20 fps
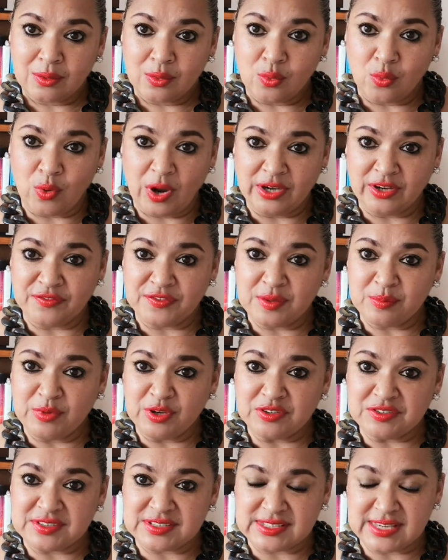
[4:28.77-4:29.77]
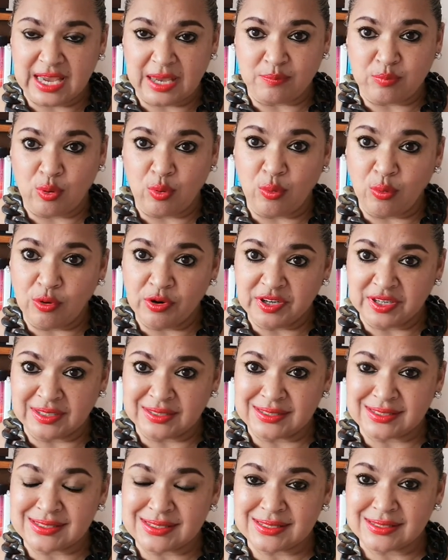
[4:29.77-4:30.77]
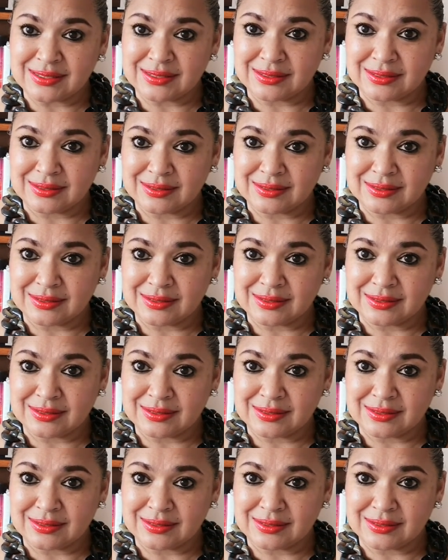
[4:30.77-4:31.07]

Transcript: one of the most abhorrent